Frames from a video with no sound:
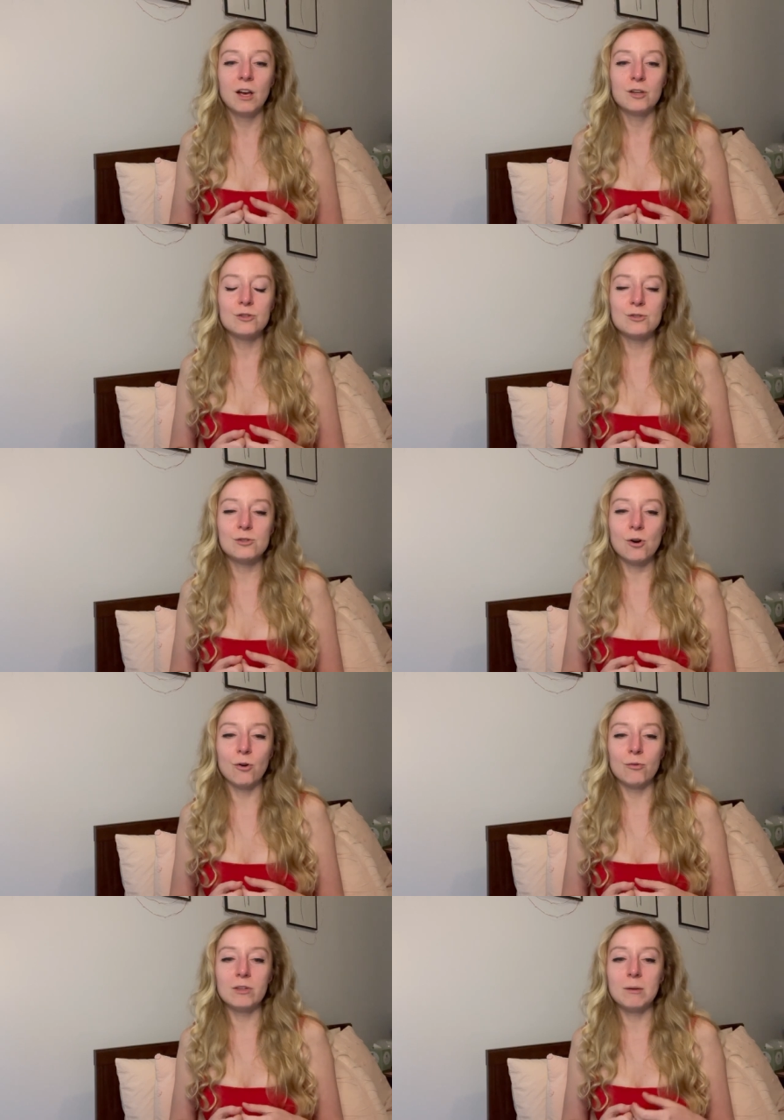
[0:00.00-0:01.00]

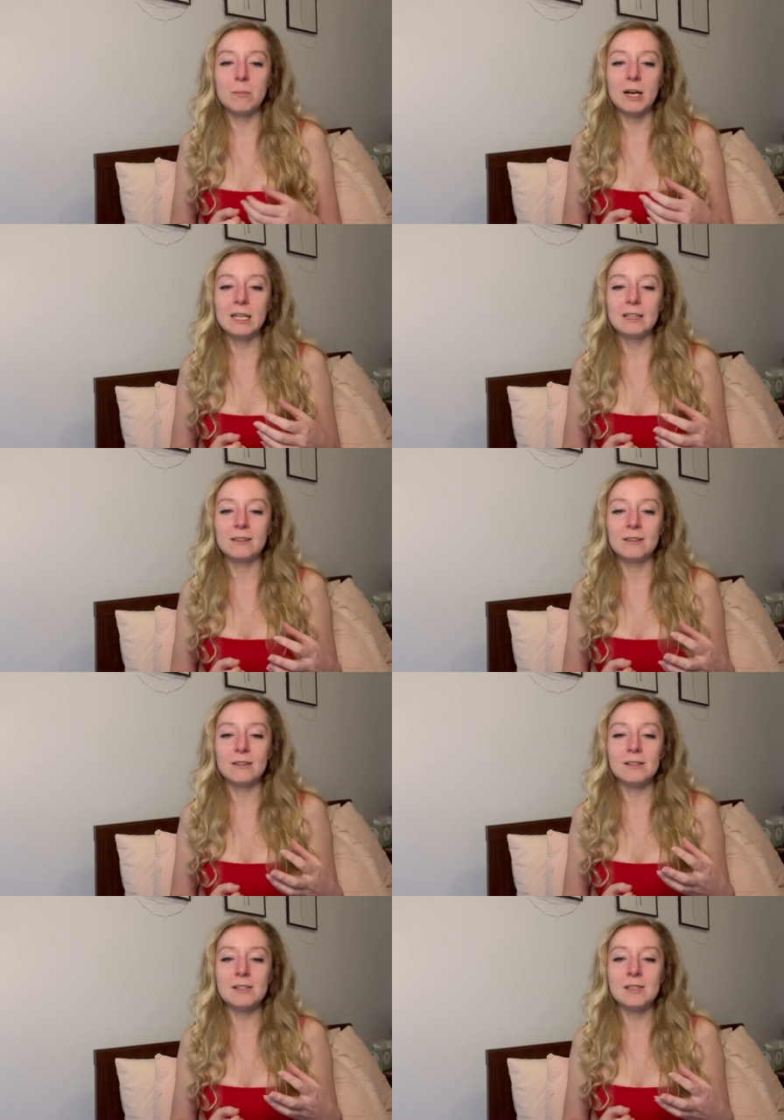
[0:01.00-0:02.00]
So they might
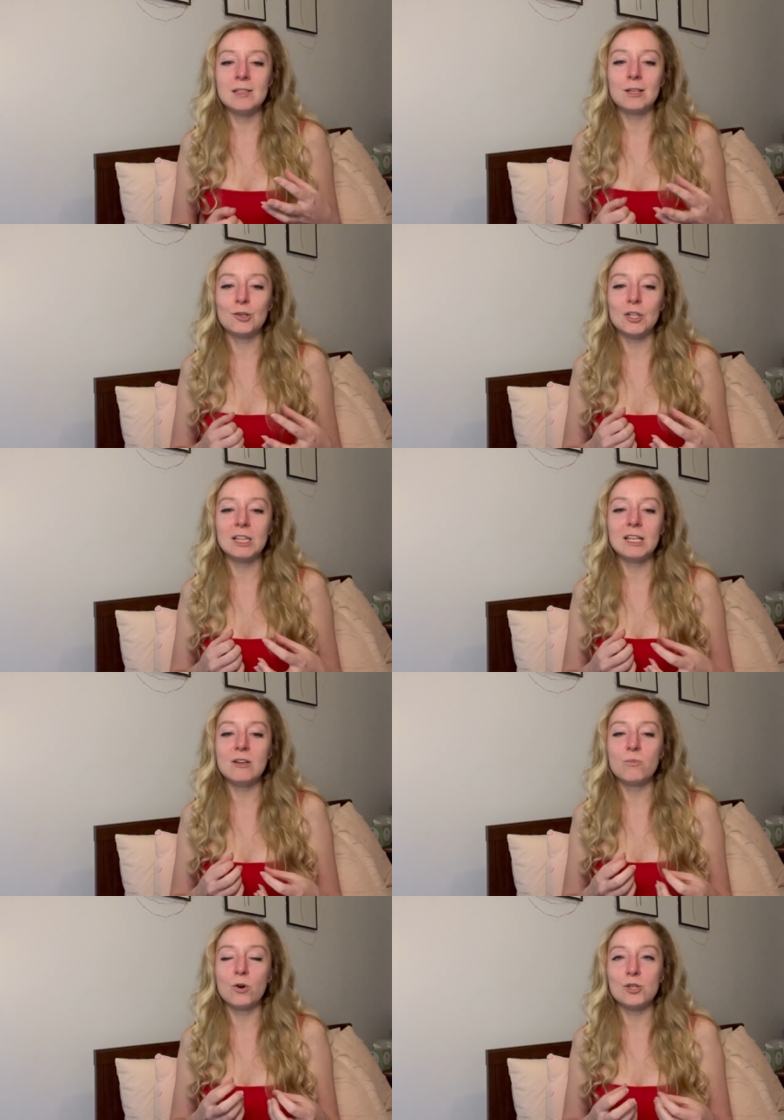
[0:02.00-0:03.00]

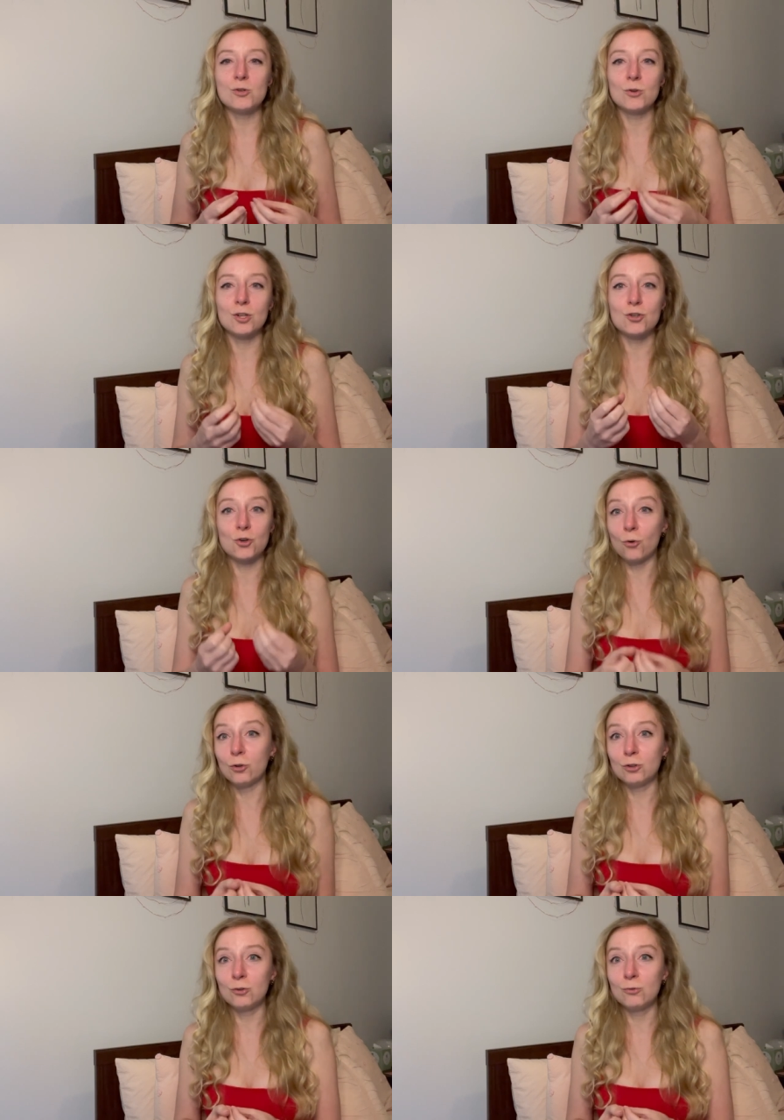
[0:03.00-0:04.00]
secretly want to
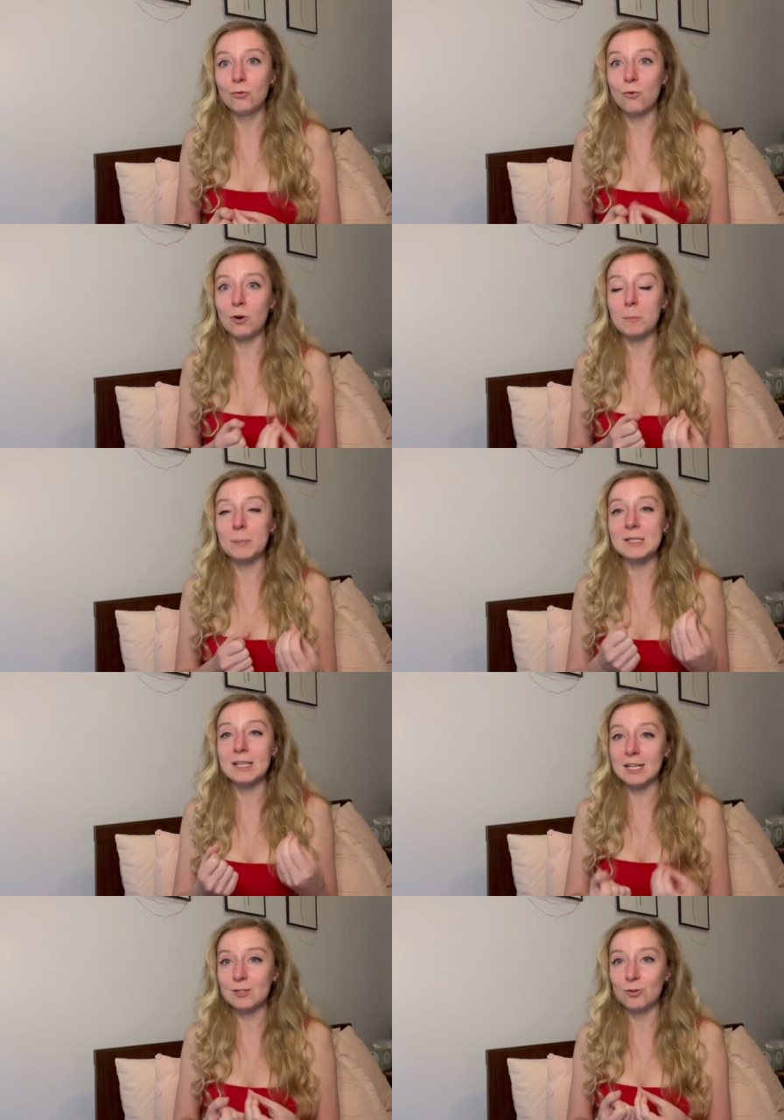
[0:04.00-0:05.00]
control you or
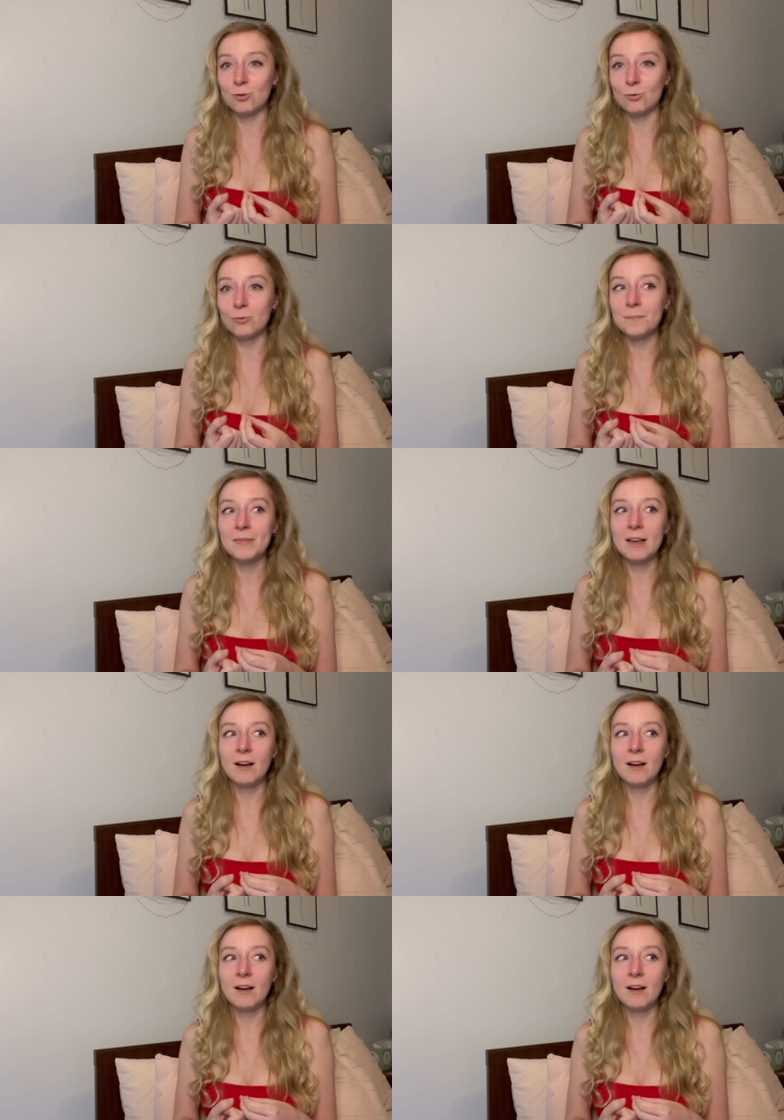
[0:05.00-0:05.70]
possess you,